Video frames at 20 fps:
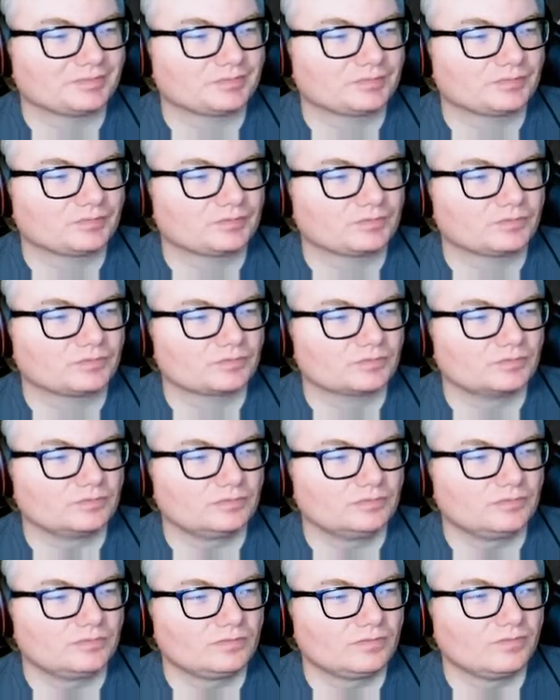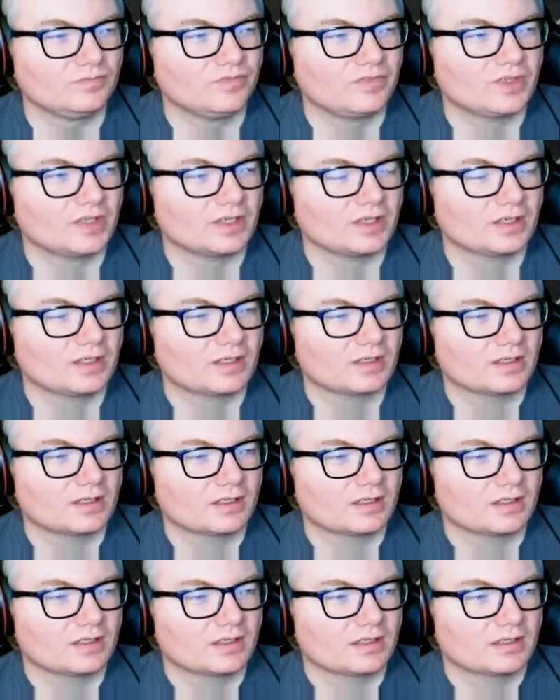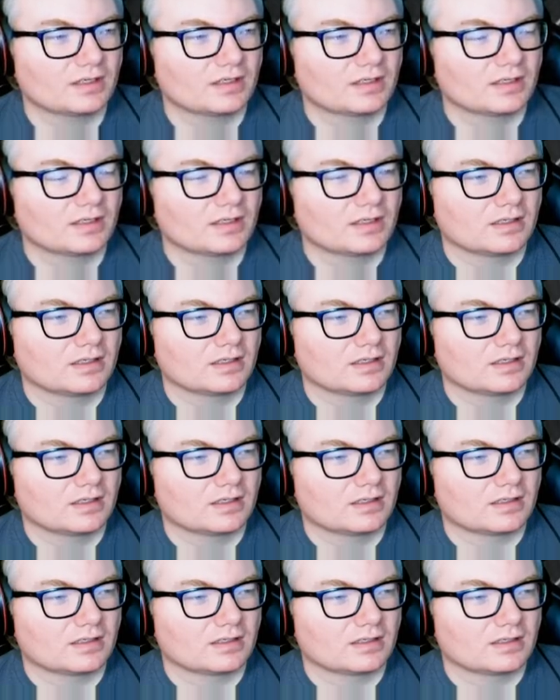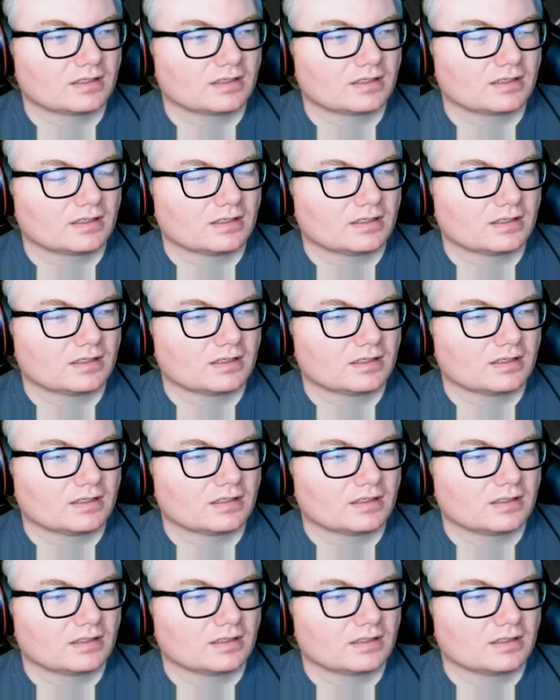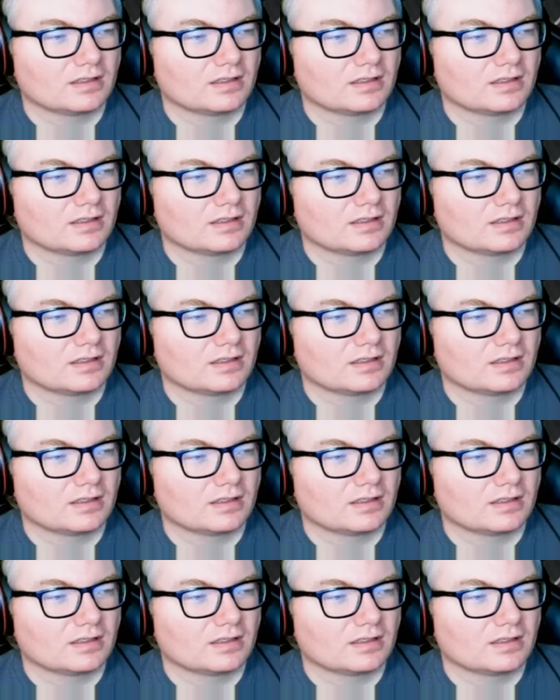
Nothing is said.